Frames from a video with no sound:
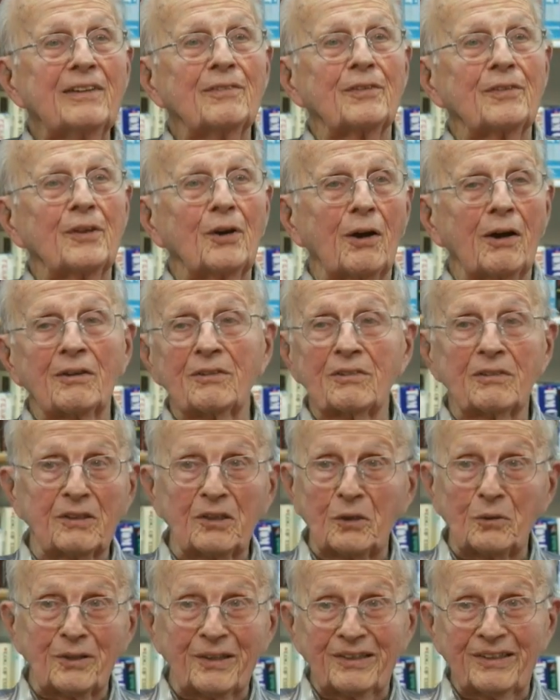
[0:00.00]
even though I was
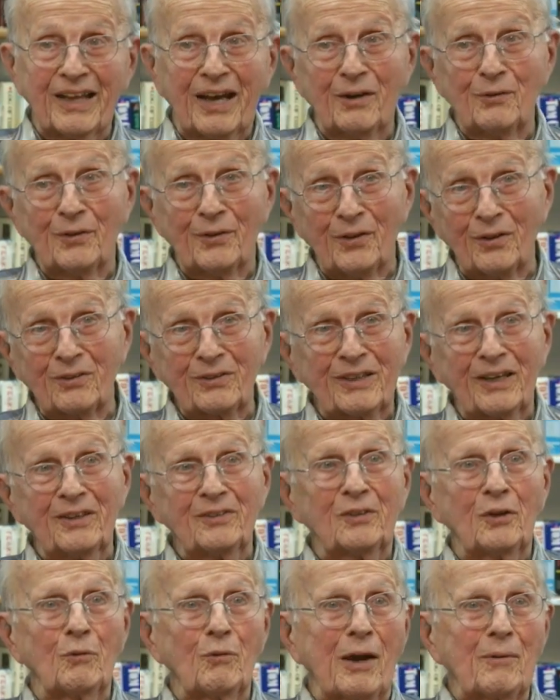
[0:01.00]
loaded down with all
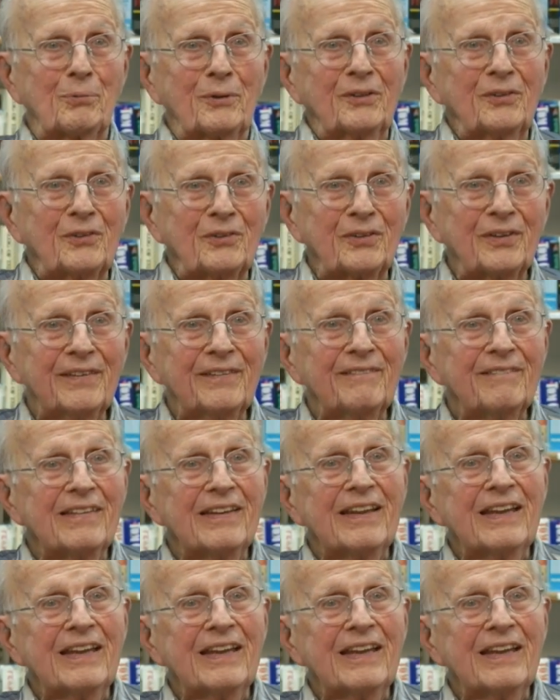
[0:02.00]
kinds of weapons.